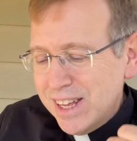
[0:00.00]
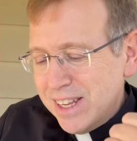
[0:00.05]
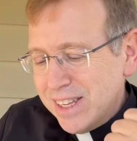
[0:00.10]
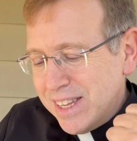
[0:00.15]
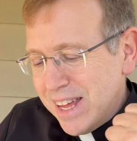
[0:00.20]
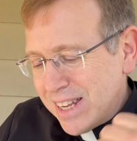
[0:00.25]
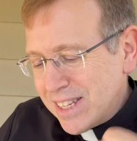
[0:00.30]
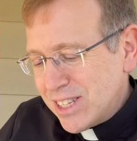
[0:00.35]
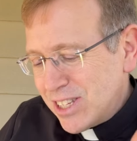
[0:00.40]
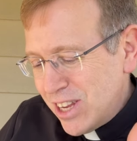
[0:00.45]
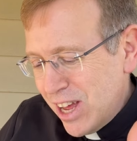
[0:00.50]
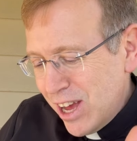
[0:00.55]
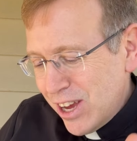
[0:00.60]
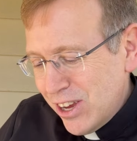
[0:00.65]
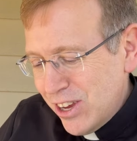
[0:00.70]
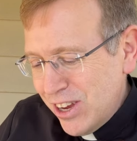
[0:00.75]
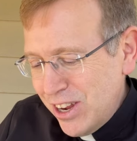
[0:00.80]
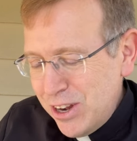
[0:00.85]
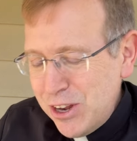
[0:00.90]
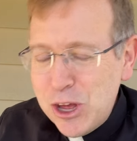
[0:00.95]
That's not
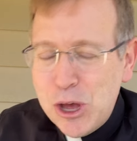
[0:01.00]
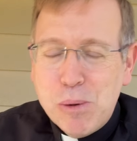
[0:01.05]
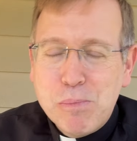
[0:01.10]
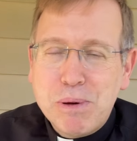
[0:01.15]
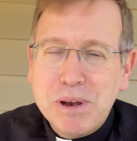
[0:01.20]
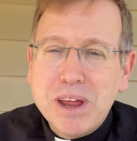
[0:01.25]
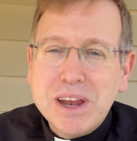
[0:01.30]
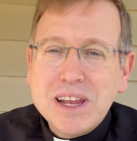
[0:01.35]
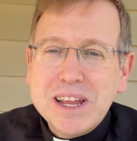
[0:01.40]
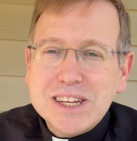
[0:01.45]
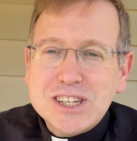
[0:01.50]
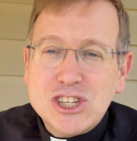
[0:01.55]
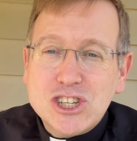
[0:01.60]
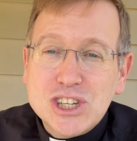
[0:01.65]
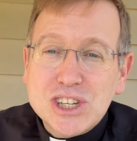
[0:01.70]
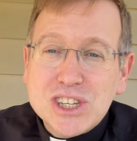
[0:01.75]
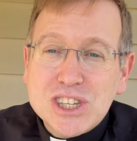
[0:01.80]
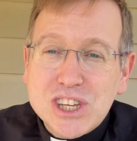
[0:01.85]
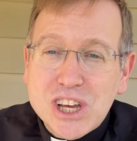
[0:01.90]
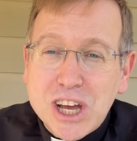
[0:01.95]
good. But nonetheless,
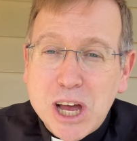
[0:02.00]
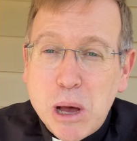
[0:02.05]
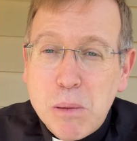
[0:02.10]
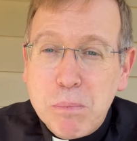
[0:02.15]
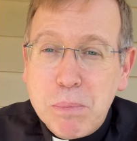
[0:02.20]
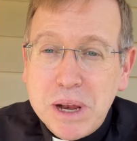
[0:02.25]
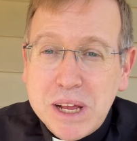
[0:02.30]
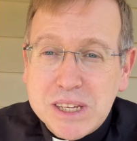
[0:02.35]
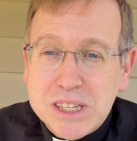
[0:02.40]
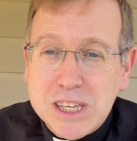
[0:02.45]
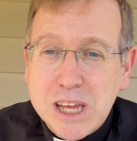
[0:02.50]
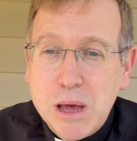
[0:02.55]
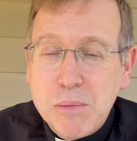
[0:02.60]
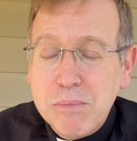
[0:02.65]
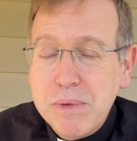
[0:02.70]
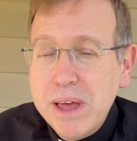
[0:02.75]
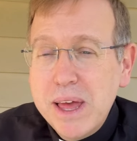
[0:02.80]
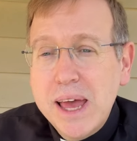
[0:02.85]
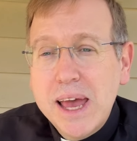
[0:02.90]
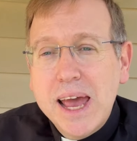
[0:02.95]
Jesus accompanies
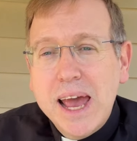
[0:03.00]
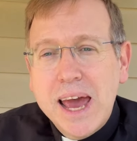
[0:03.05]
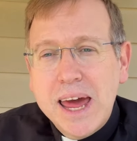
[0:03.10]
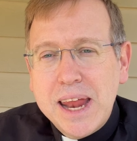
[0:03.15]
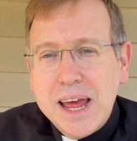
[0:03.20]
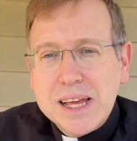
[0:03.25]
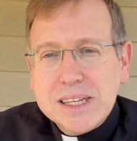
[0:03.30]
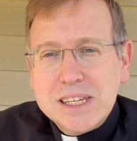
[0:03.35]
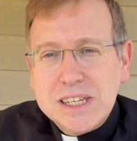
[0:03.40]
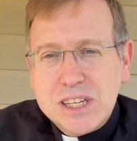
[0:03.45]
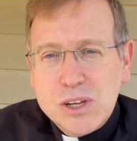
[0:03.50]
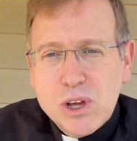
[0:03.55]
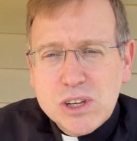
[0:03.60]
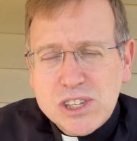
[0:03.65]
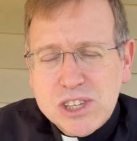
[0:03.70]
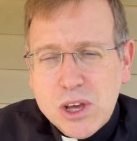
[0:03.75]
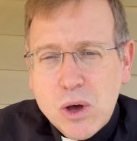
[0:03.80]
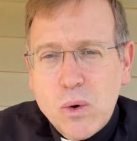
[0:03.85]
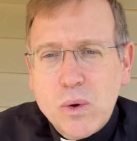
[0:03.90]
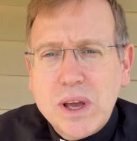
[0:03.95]
them, and as he does
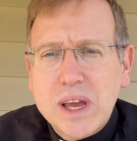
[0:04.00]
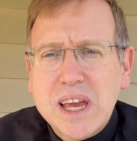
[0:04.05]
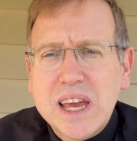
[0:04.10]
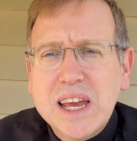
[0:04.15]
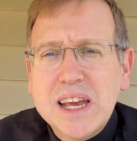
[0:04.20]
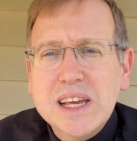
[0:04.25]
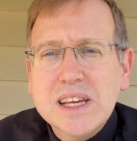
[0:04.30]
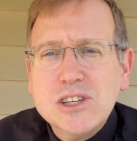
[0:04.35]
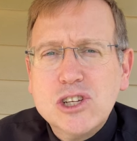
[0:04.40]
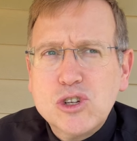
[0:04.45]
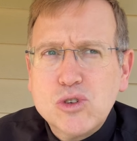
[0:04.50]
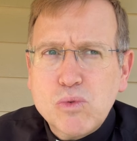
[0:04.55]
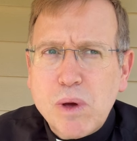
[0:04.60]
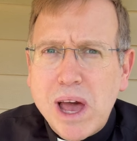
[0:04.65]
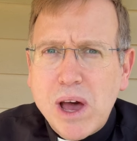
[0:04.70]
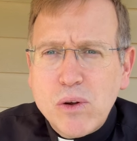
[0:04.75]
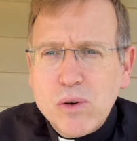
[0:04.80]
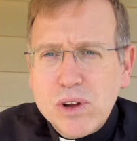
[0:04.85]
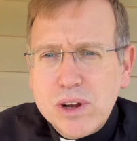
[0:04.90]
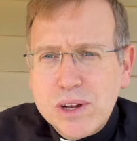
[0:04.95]
so, he is
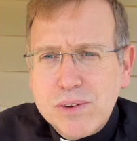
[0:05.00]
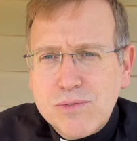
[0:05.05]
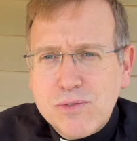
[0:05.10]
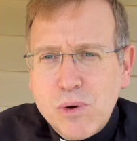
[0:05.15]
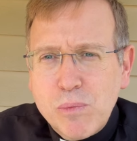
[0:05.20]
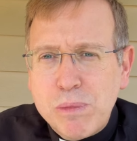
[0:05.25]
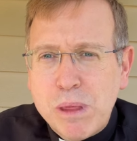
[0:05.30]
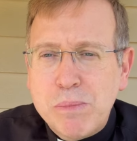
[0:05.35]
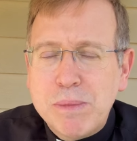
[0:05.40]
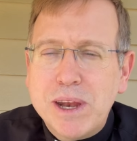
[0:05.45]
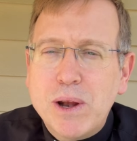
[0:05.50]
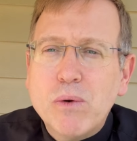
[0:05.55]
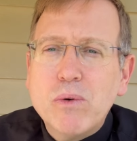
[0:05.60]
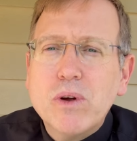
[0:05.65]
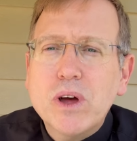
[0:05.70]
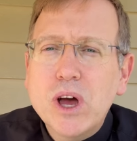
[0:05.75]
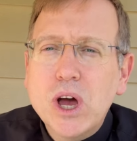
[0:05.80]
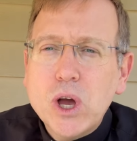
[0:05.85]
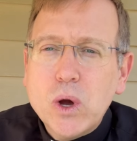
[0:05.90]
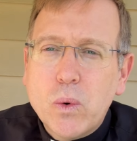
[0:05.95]
shrouded from them. They don't
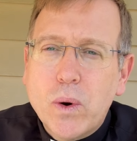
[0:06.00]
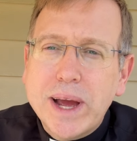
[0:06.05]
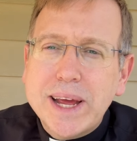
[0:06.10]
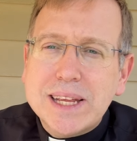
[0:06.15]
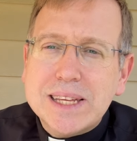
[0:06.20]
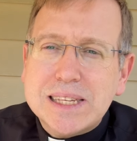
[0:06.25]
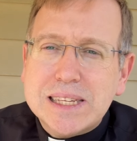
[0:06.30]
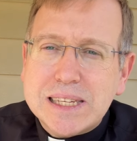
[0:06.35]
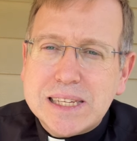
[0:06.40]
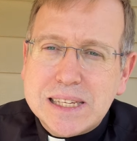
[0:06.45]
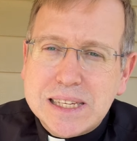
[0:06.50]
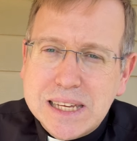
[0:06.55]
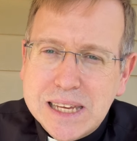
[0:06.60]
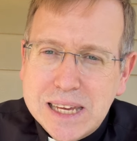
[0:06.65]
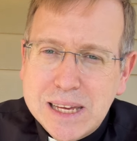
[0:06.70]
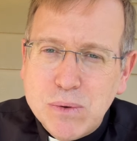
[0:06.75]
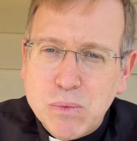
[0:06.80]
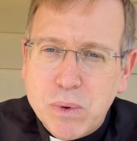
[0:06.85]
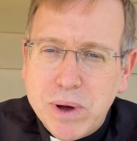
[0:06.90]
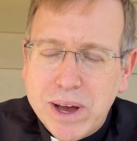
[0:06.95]
quite
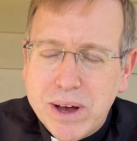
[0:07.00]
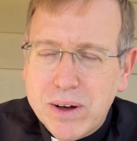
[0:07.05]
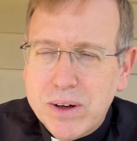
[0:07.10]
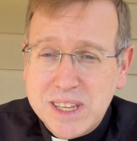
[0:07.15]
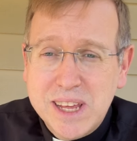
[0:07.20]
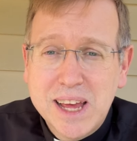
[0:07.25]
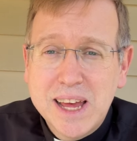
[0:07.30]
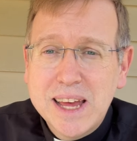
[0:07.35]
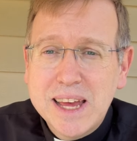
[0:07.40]
see well.